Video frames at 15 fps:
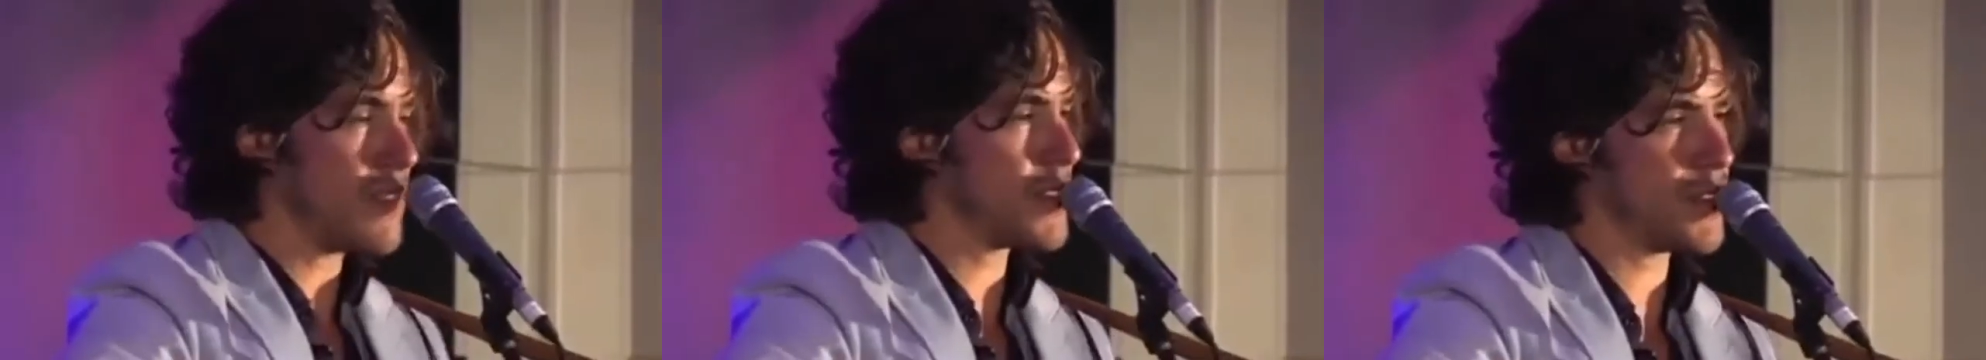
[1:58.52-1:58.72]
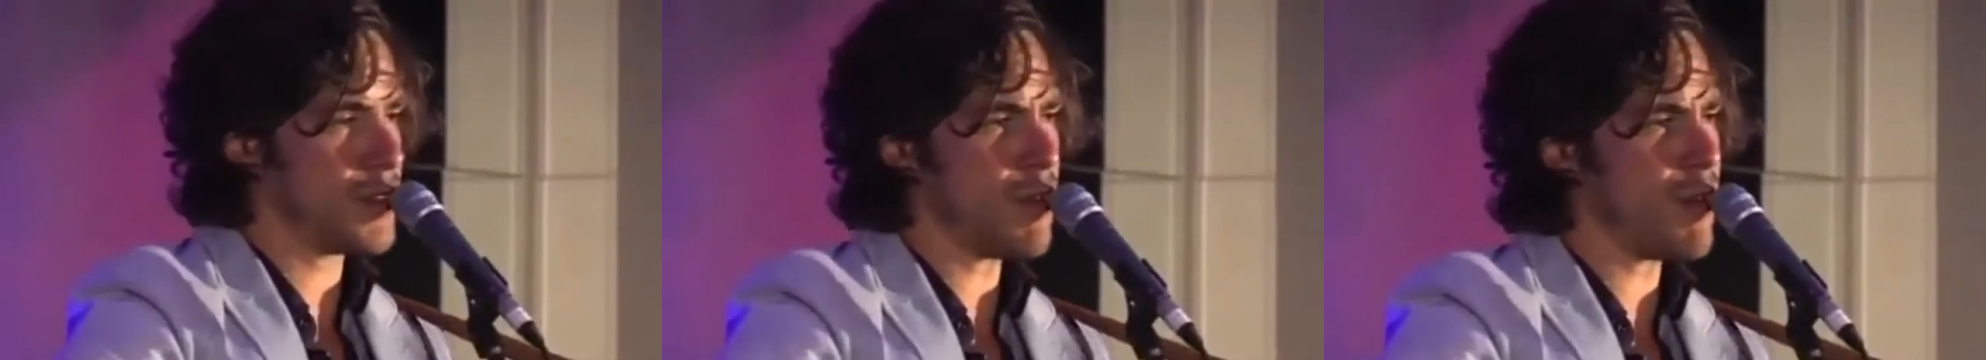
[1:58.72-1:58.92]

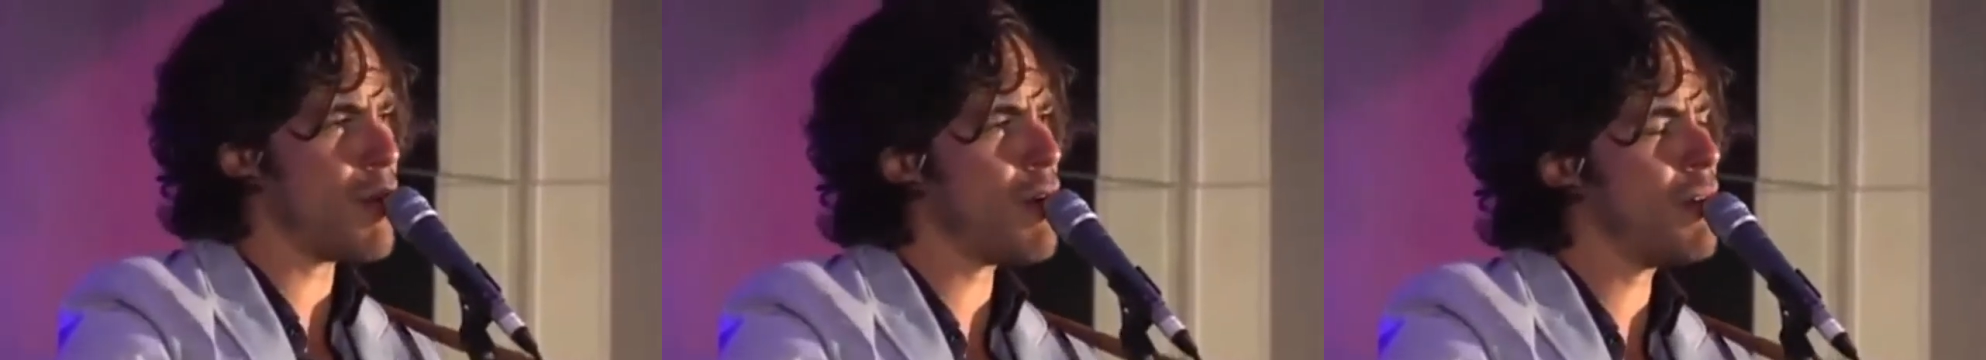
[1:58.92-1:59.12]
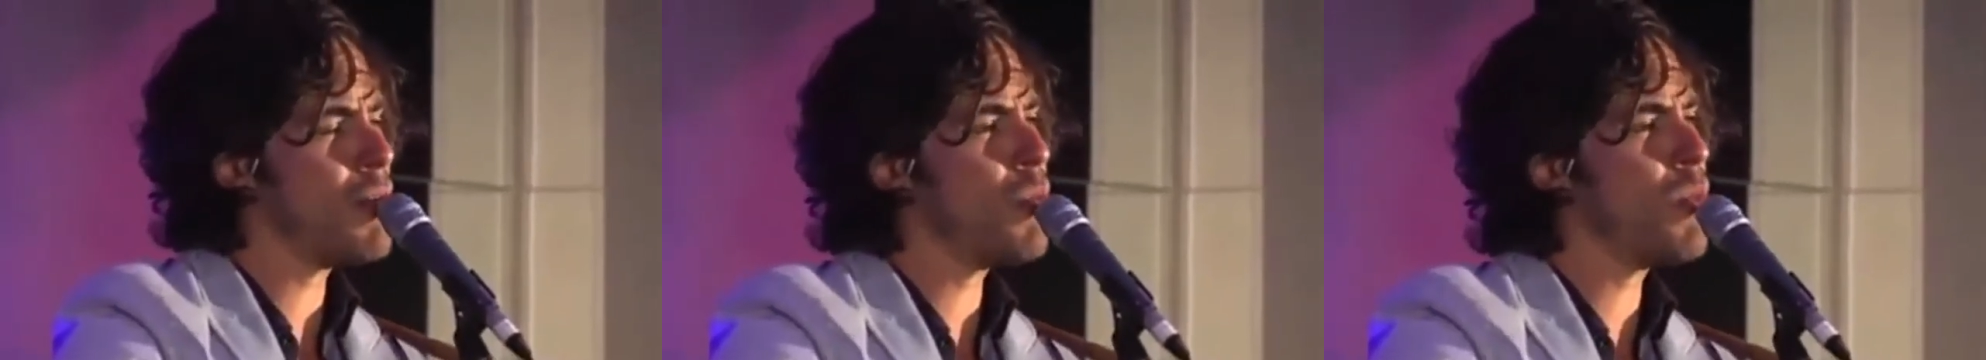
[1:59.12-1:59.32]

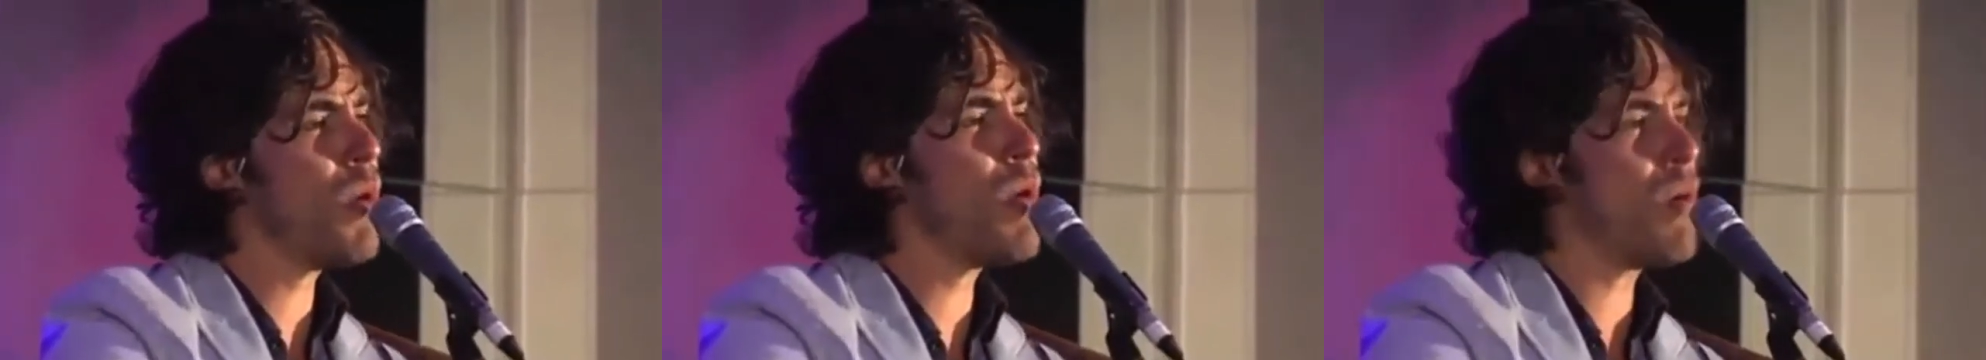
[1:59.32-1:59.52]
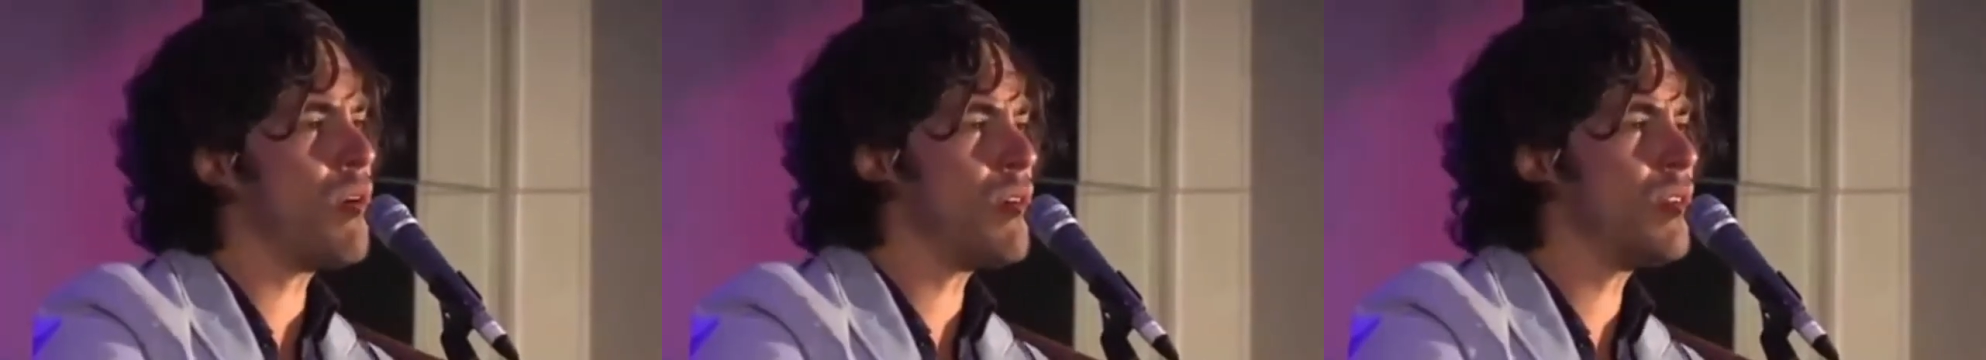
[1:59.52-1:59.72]
Saw a
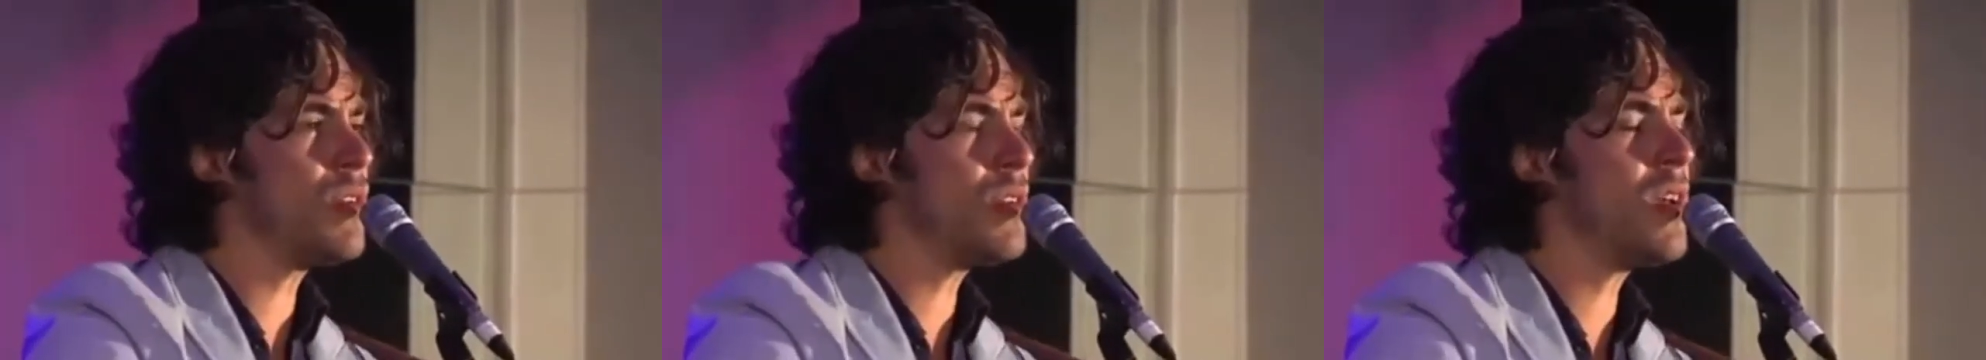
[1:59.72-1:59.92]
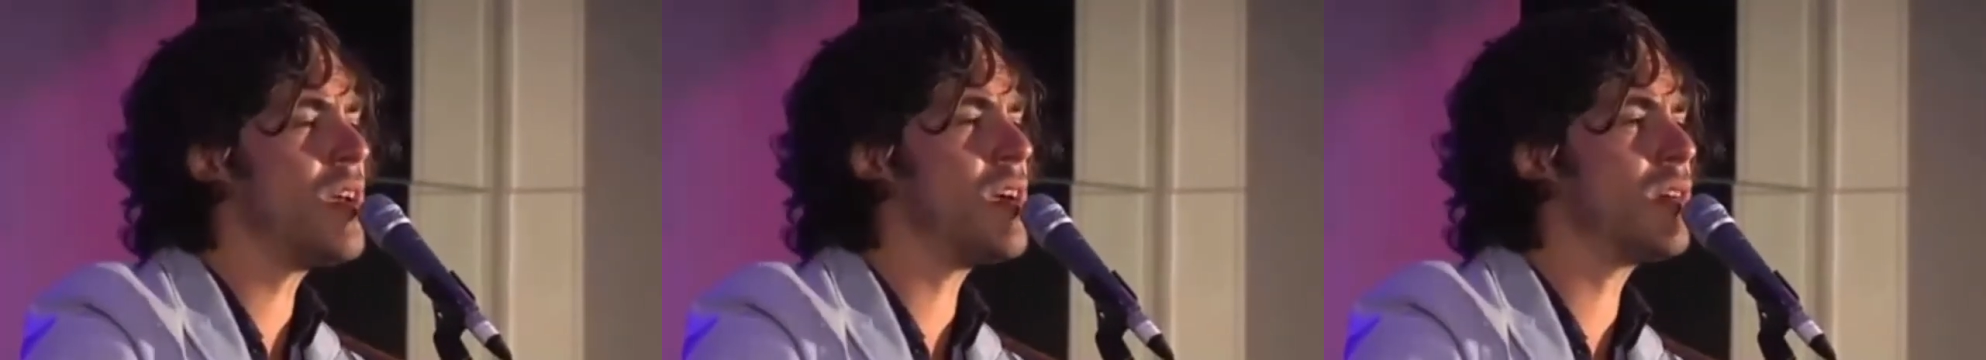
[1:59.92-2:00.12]

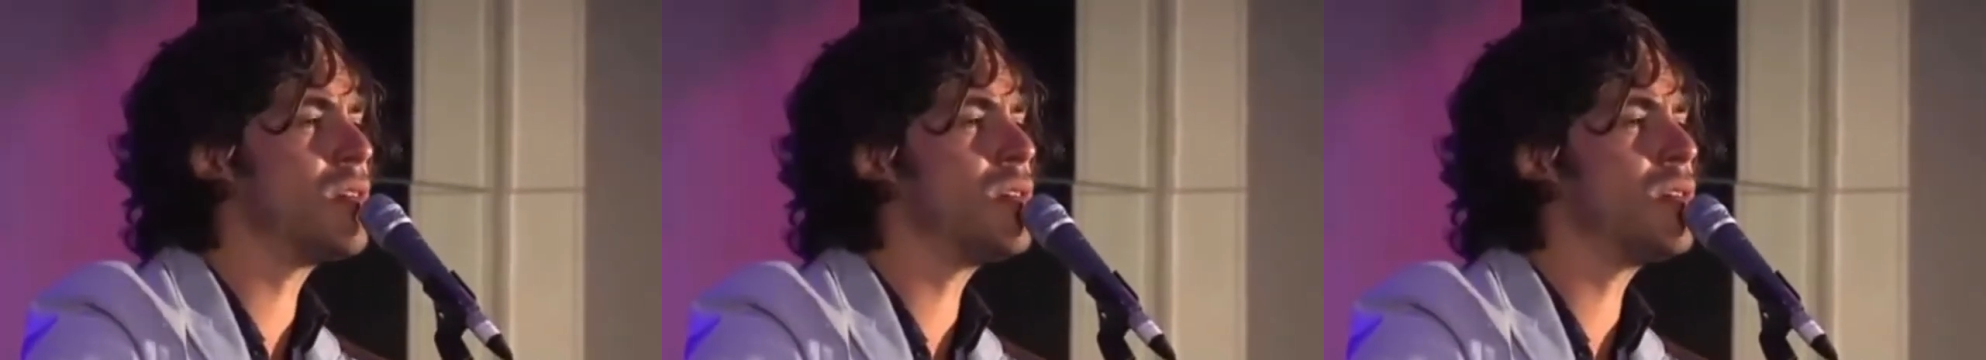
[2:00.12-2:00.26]
world they